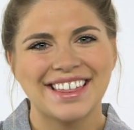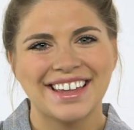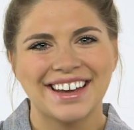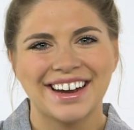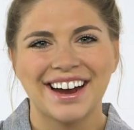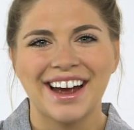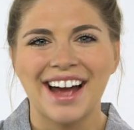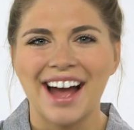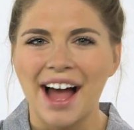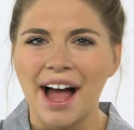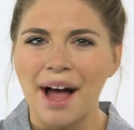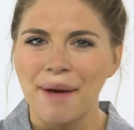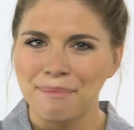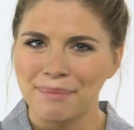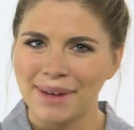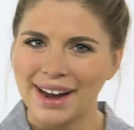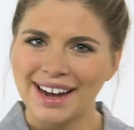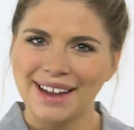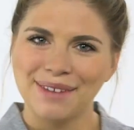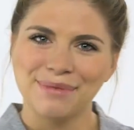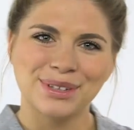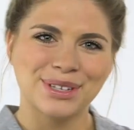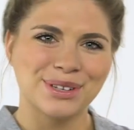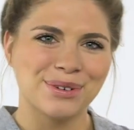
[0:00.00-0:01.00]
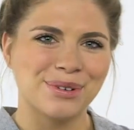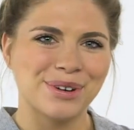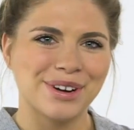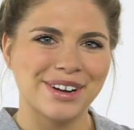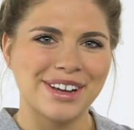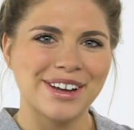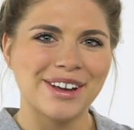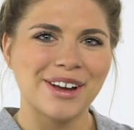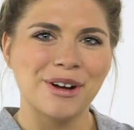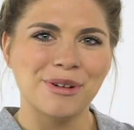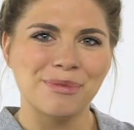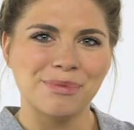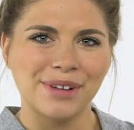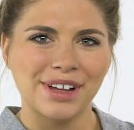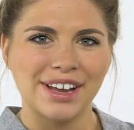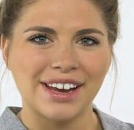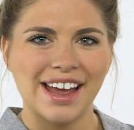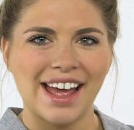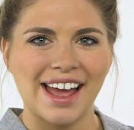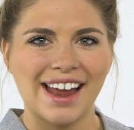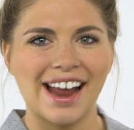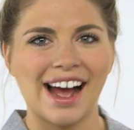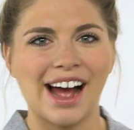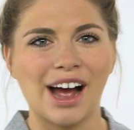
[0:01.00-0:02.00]
there, my name is Courtney
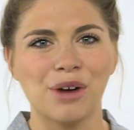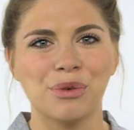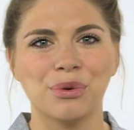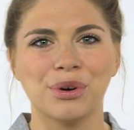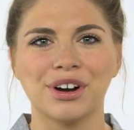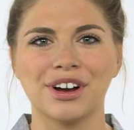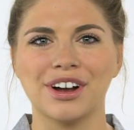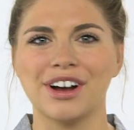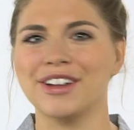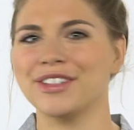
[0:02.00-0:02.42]
Copeland and I work